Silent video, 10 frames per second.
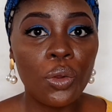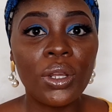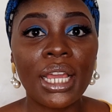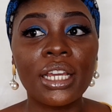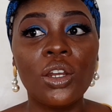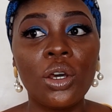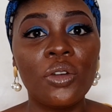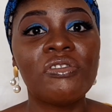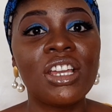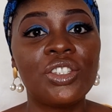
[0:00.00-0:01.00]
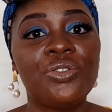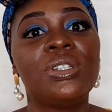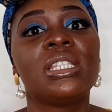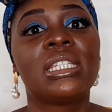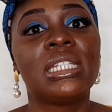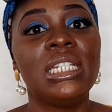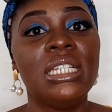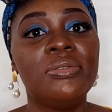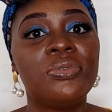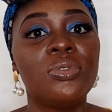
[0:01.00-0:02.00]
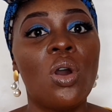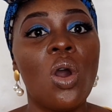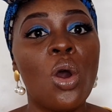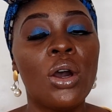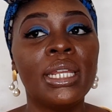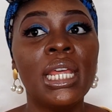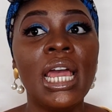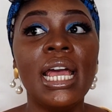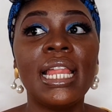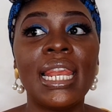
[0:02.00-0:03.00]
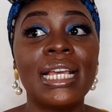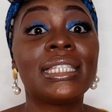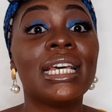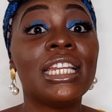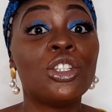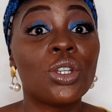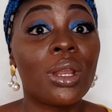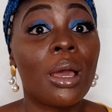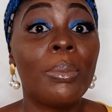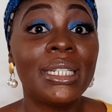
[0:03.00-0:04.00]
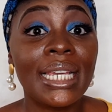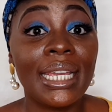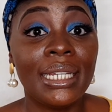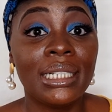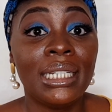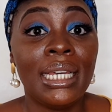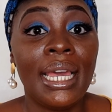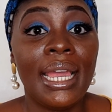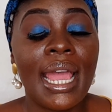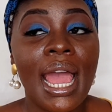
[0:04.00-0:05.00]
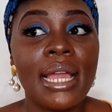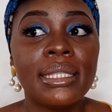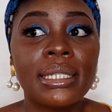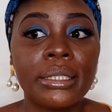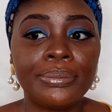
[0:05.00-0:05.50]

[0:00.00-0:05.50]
like a lot of Nigerians live on less than $1 per day, and